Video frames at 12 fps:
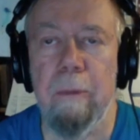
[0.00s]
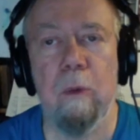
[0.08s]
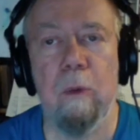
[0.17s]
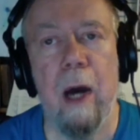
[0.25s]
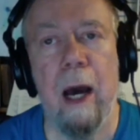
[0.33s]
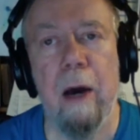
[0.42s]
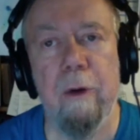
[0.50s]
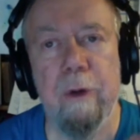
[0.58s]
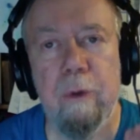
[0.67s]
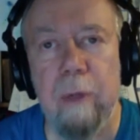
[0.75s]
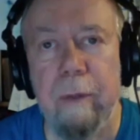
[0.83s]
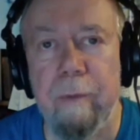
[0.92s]
but how
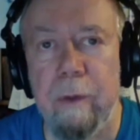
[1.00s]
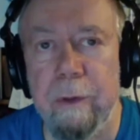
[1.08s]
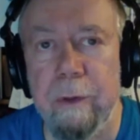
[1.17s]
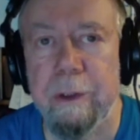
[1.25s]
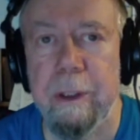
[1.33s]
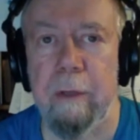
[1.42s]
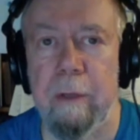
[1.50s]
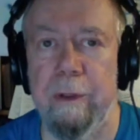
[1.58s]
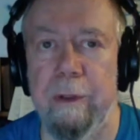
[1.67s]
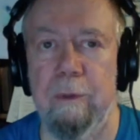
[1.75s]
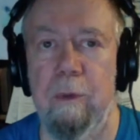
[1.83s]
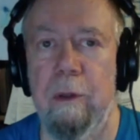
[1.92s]
do
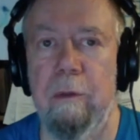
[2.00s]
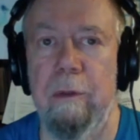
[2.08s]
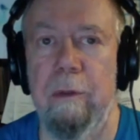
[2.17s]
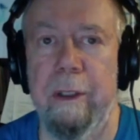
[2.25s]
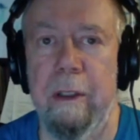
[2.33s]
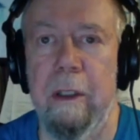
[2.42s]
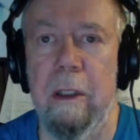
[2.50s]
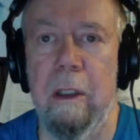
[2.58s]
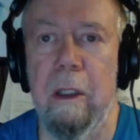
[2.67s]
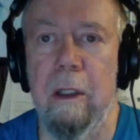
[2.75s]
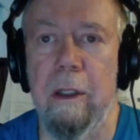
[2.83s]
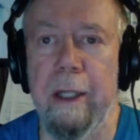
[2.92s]
revolutionaries work within
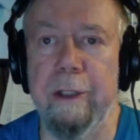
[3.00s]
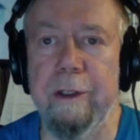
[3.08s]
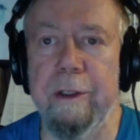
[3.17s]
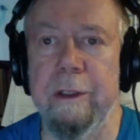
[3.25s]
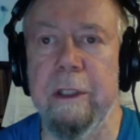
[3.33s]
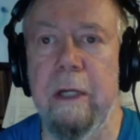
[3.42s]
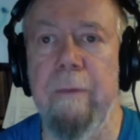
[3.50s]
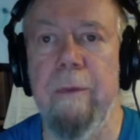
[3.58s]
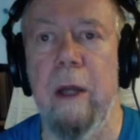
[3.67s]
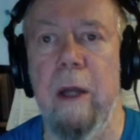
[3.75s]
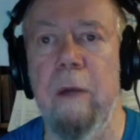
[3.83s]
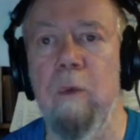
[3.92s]
elections
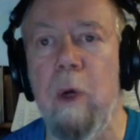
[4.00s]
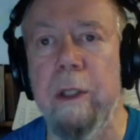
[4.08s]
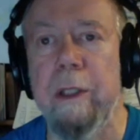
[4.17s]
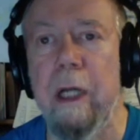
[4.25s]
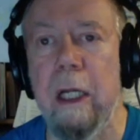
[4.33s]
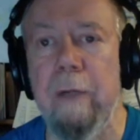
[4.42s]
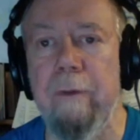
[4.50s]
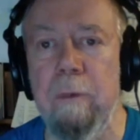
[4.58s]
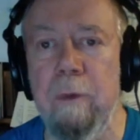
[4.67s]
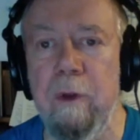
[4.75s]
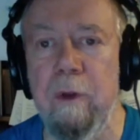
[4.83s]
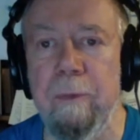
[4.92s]
and what kind of a
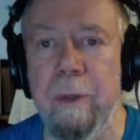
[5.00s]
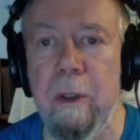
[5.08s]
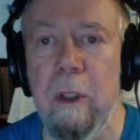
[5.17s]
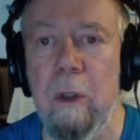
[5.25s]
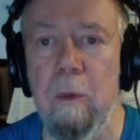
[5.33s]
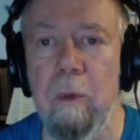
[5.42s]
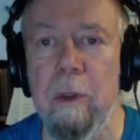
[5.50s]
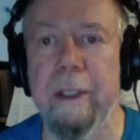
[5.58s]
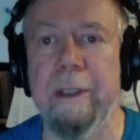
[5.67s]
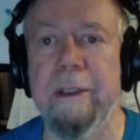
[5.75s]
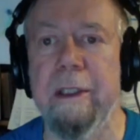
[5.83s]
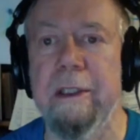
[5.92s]
movement will
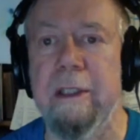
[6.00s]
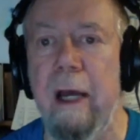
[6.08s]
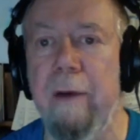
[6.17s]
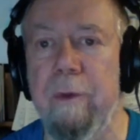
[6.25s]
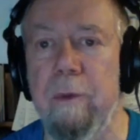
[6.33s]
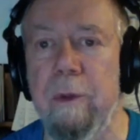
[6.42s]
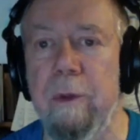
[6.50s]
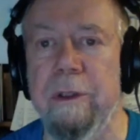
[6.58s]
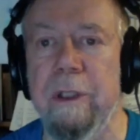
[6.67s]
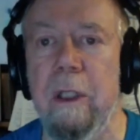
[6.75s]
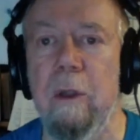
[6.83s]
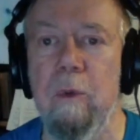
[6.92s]
exist
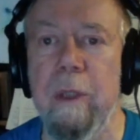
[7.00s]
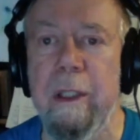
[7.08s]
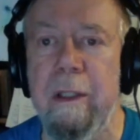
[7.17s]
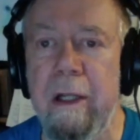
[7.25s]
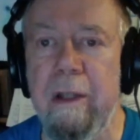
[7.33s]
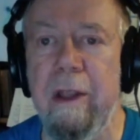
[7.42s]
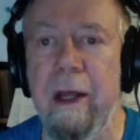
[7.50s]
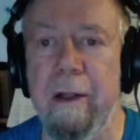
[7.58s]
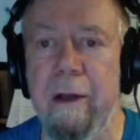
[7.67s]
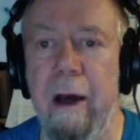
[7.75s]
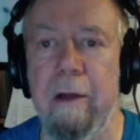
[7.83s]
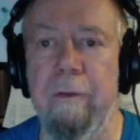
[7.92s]
afterwards. We need
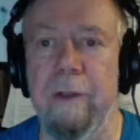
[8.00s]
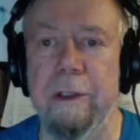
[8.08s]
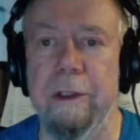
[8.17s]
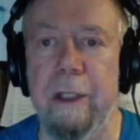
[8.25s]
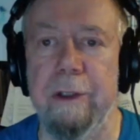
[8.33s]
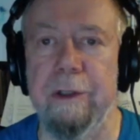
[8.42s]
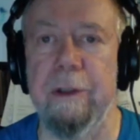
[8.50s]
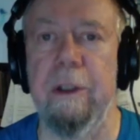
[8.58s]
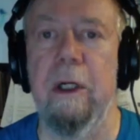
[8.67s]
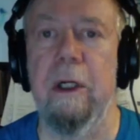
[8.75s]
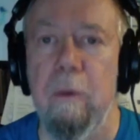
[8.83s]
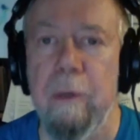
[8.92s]
that kind of discussion.
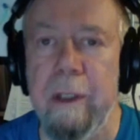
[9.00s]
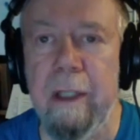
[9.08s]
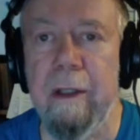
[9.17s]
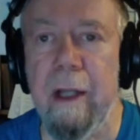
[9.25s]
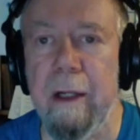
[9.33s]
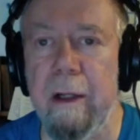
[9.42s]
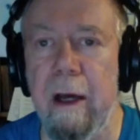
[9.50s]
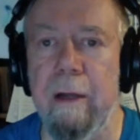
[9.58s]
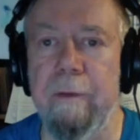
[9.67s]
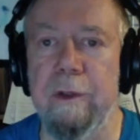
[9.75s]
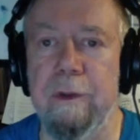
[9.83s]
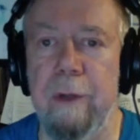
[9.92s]
We need that
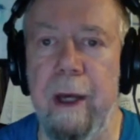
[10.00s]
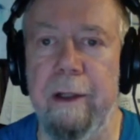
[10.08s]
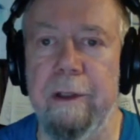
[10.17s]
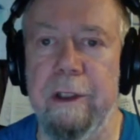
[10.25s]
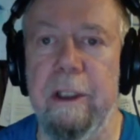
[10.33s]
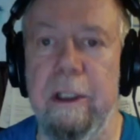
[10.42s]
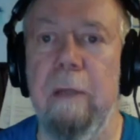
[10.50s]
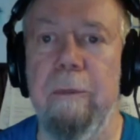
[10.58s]
kind of strategy